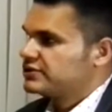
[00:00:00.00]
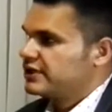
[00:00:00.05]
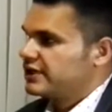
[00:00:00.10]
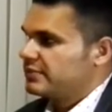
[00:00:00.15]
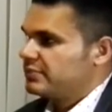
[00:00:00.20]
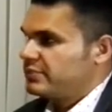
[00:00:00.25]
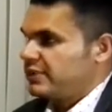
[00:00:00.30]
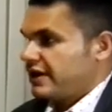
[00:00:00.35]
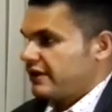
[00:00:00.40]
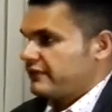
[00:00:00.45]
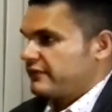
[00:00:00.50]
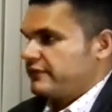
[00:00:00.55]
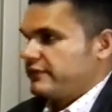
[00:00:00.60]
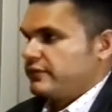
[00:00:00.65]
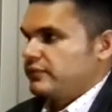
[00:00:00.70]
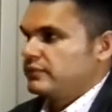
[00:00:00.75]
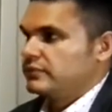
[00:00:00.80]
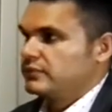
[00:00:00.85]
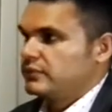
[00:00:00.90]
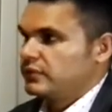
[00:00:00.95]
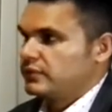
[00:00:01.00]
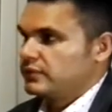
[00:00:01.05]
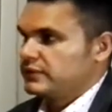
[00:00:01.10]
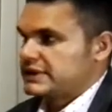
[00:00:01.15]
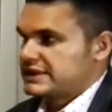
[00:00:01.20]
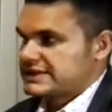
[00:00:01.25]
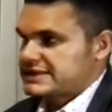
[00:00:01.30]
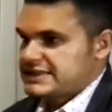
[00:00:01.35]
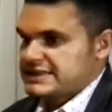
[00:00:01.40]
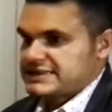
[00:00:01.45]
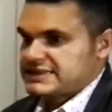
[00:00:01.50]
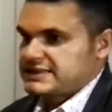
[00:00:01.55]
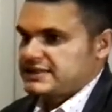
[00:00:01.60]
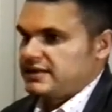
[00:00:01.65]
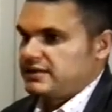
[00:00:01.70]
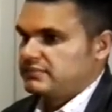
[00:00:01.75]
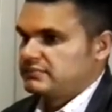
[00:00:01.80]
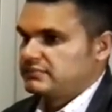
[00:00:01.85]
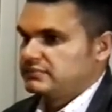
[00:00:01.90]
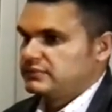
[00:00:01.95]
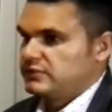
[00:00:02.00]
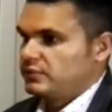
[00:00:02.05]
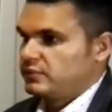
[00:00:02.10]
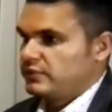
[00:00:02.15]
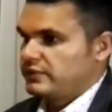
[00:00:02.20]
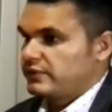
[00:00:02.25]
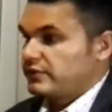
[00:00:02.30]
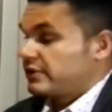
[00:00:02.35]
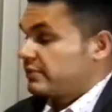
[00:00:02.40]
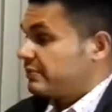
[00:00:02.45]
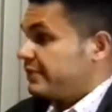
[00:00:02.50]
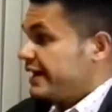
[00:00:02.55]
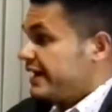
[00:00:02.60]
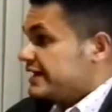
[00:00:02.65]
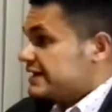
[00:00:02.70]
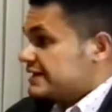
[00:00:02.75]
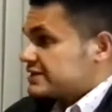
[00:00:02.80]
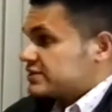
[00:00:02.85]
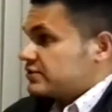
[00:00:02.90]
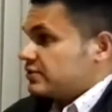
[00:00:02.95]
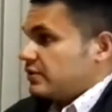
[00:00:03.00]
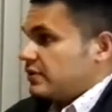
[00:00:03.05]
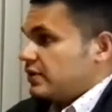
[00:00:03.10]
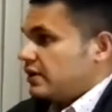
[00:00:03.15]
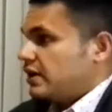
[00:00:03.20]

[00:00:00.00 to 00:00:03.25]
the platform or the system, the place you